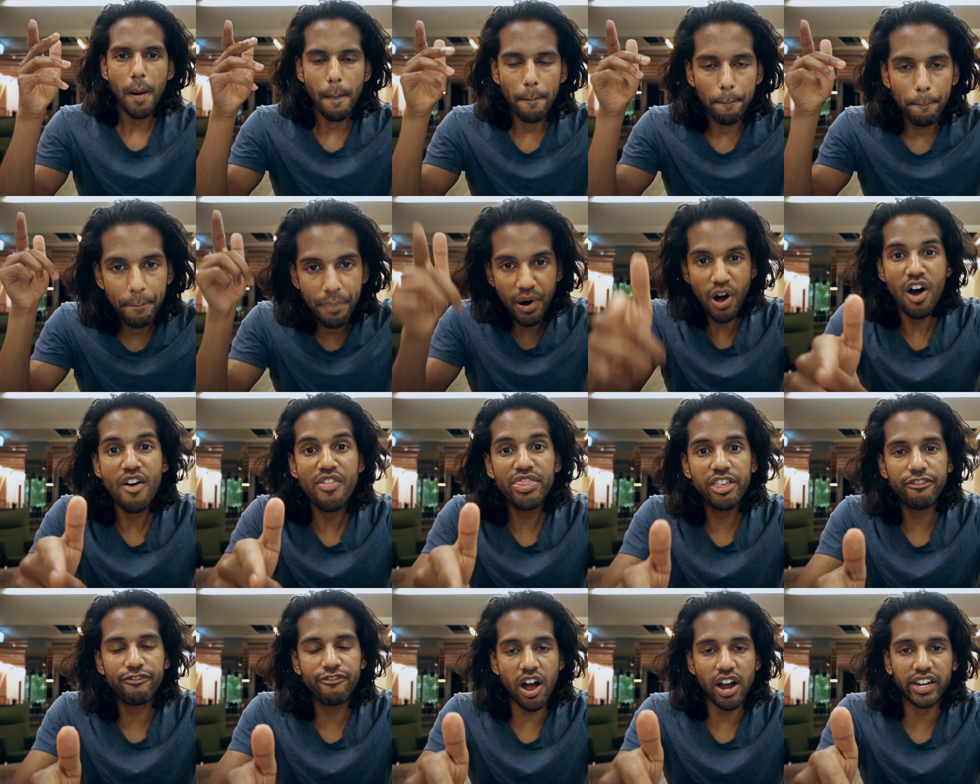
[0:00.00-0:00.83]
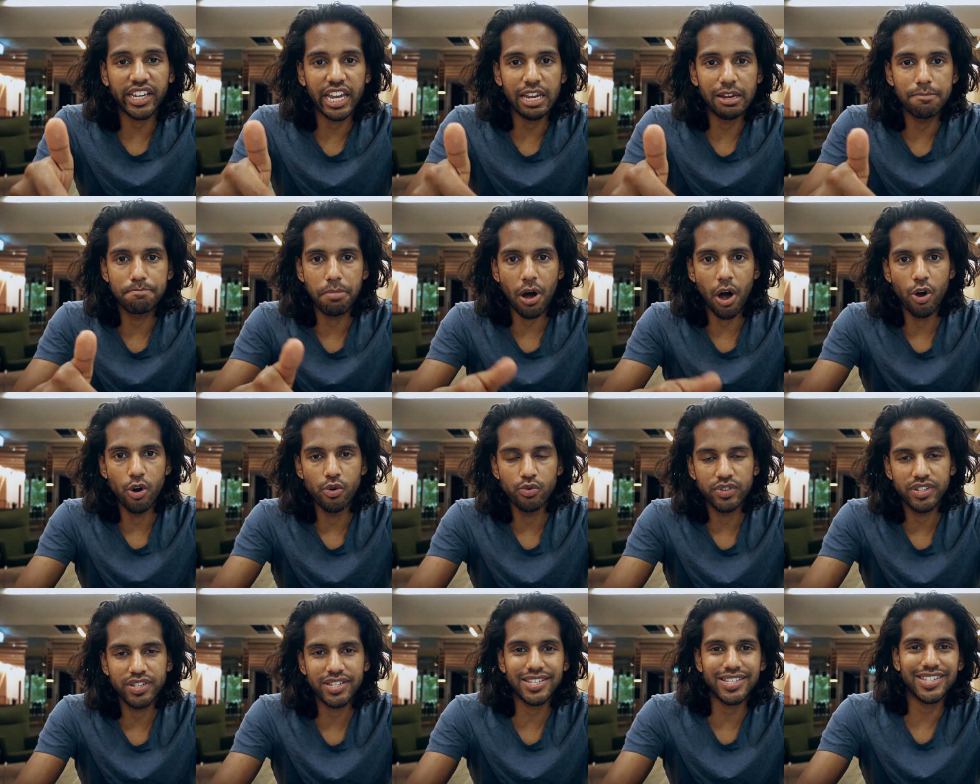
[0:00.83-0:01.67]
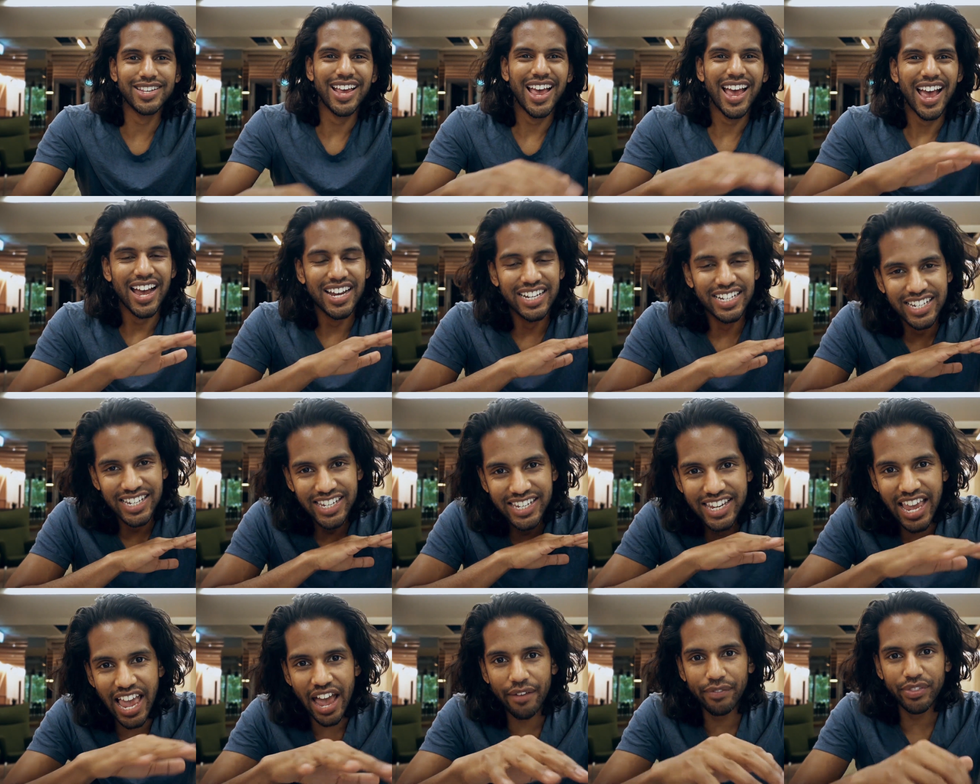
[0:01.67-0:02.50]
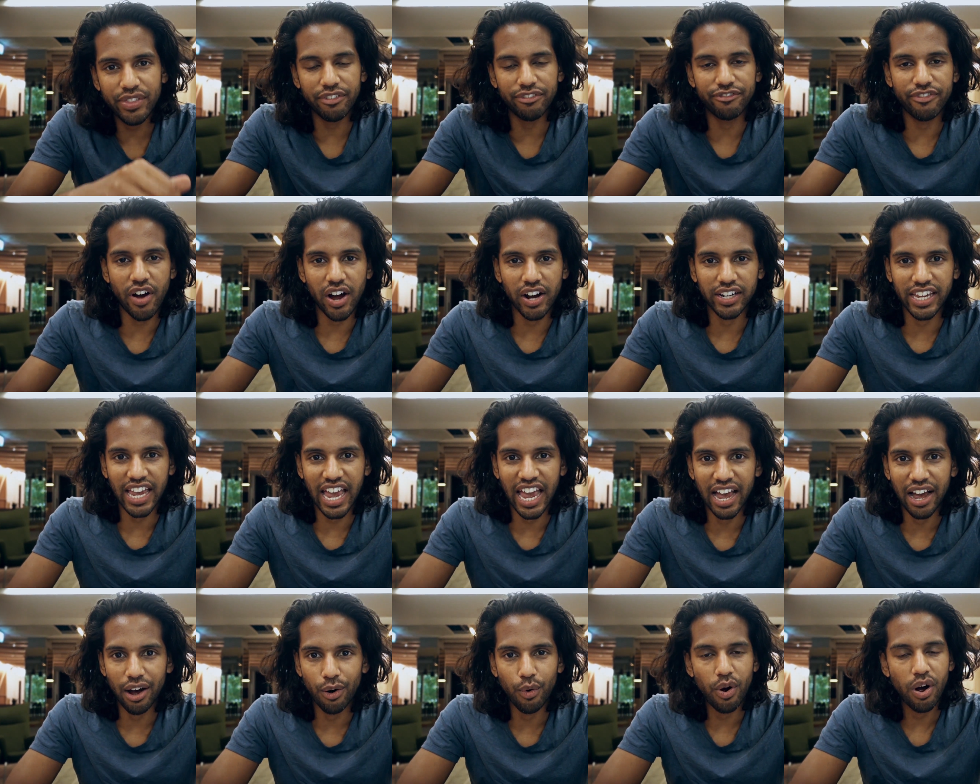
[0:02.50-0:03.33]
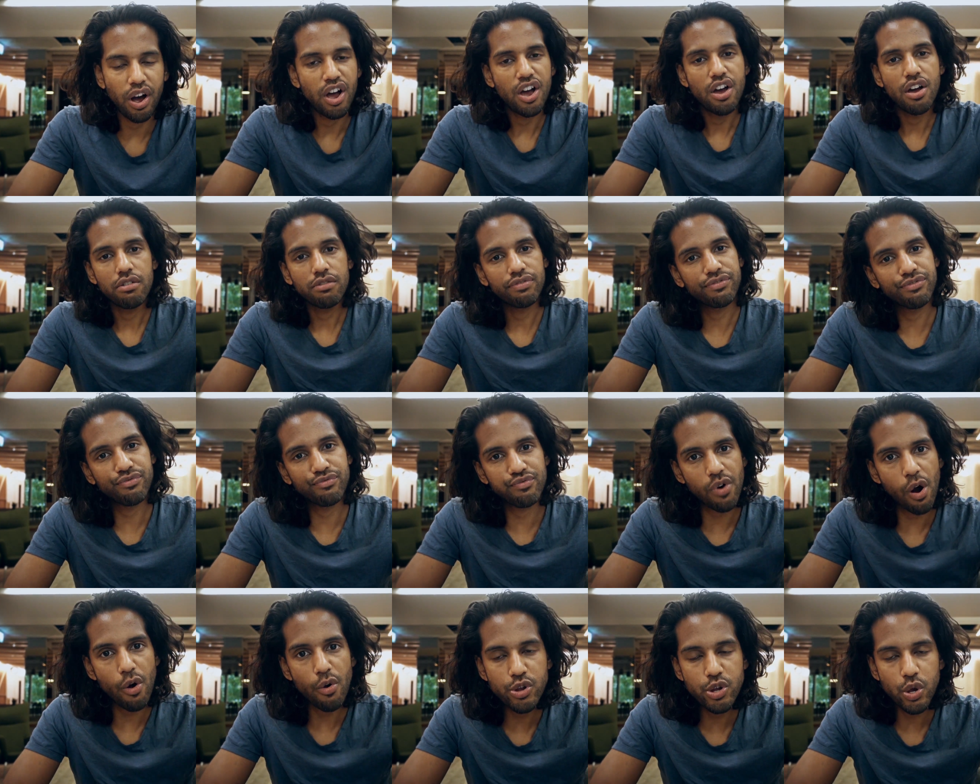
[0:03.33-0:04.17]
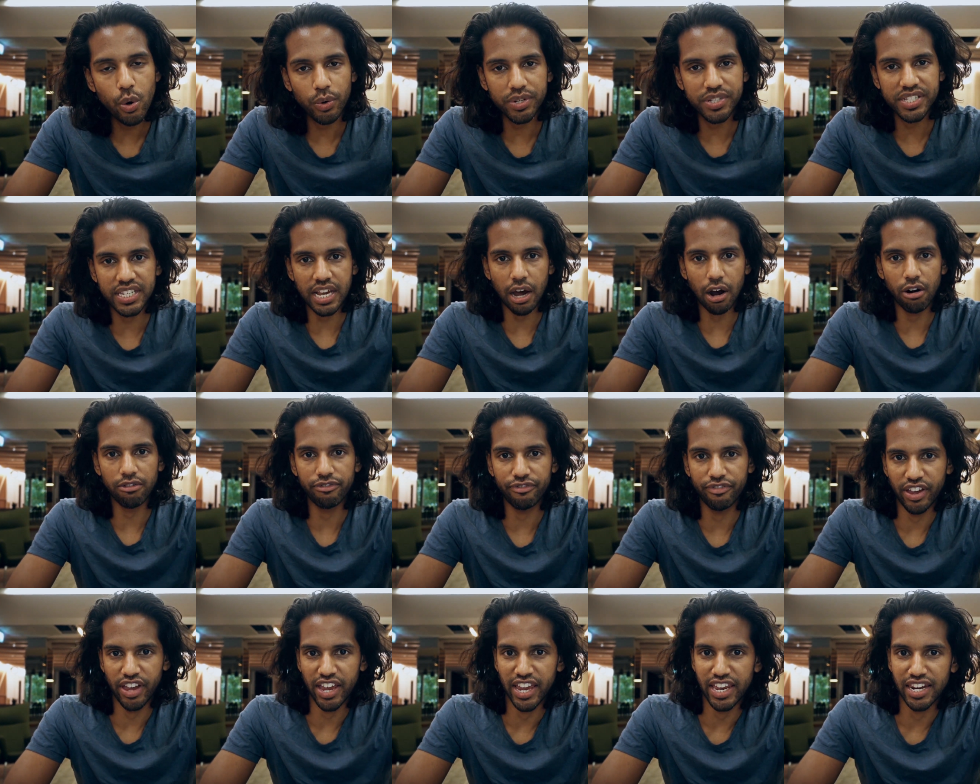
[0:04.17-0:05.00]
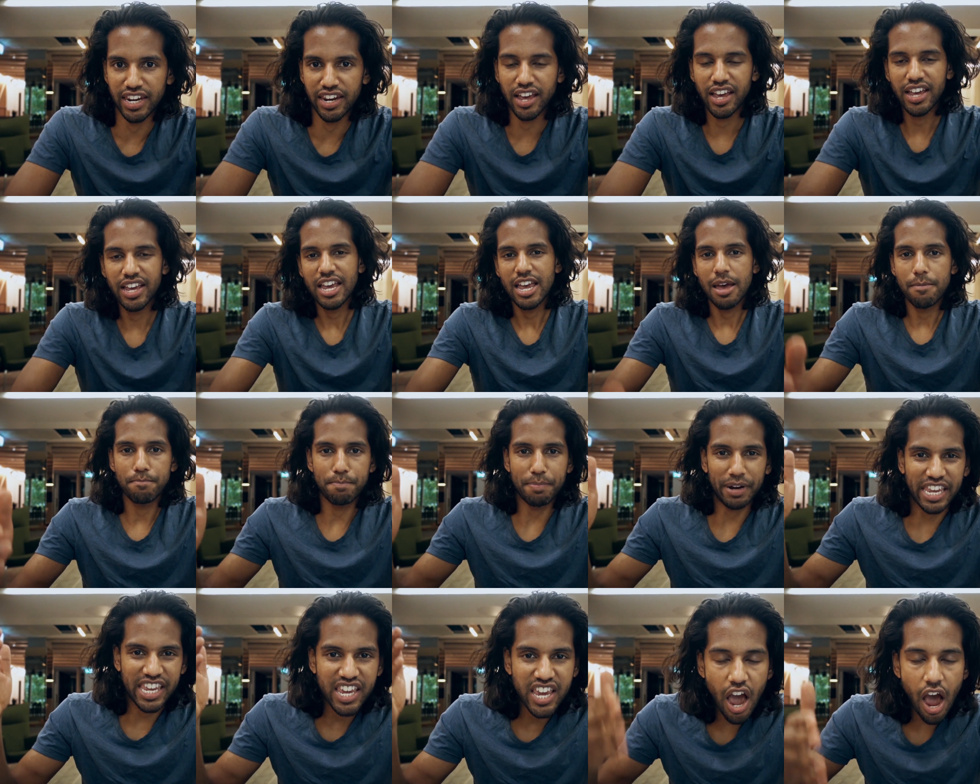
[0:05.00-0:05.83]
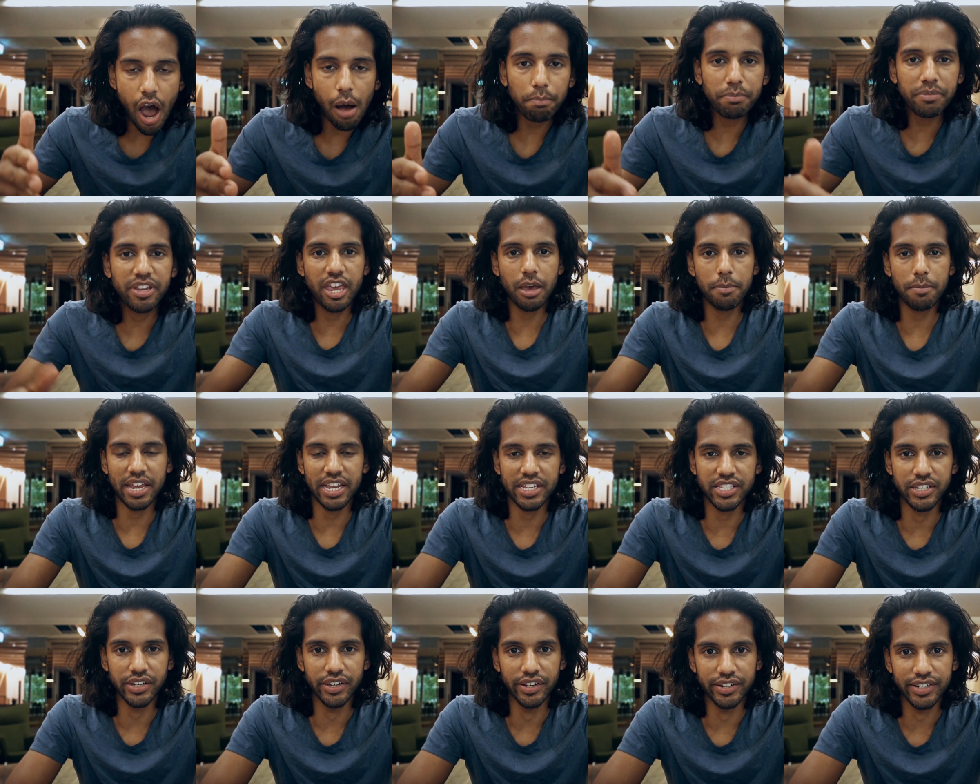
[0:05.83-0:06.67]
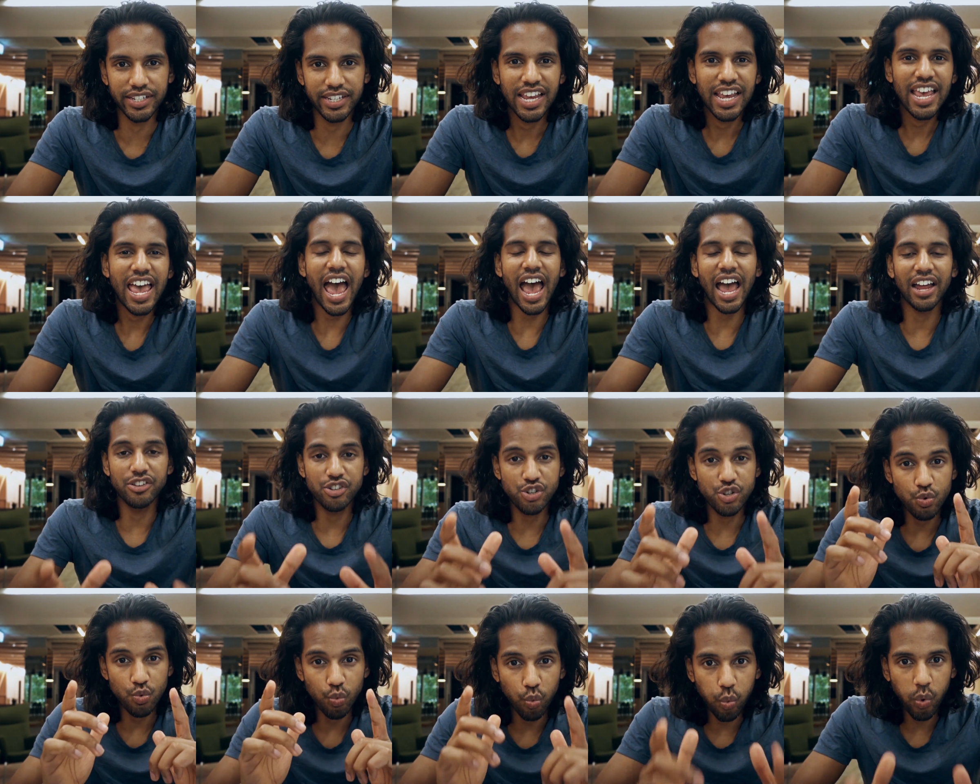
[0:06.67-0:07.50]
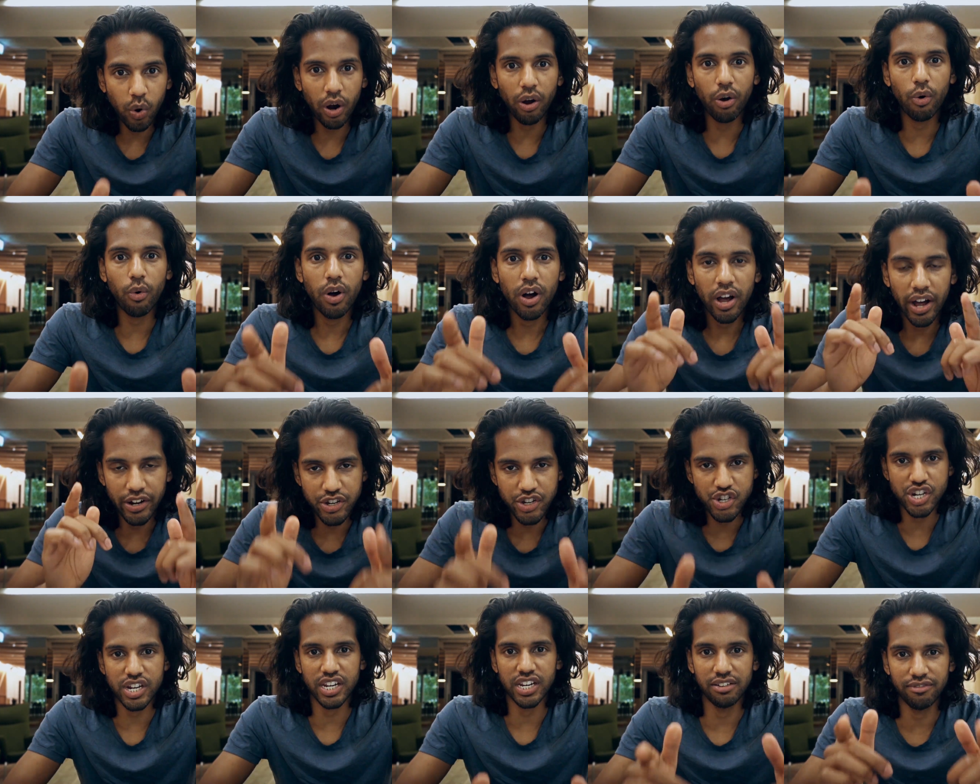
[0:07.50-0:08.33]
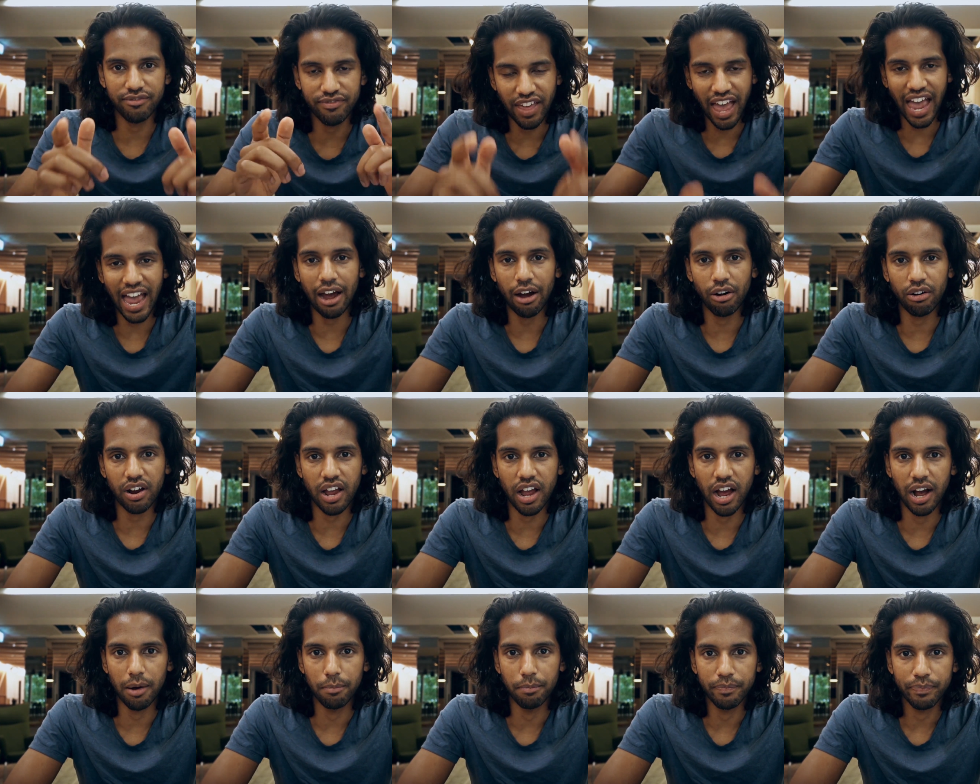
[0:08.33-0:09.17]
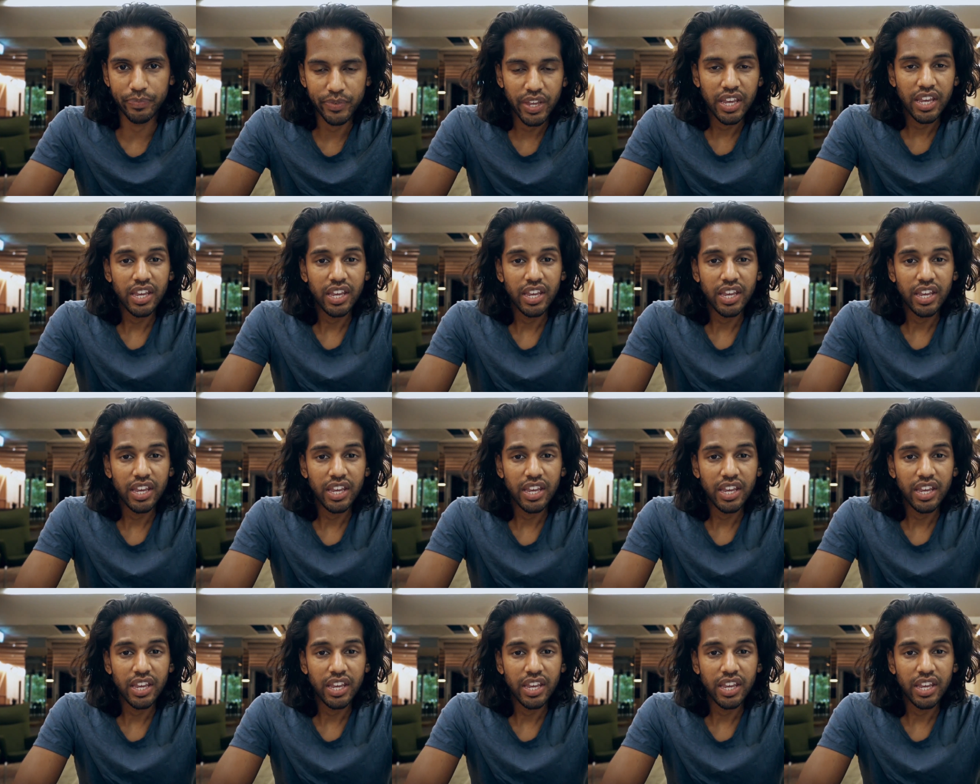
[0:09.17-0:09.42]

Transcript: burn the fucking boats, get the fuck out, throw yourself in, become committed, and you will achieve the outcome.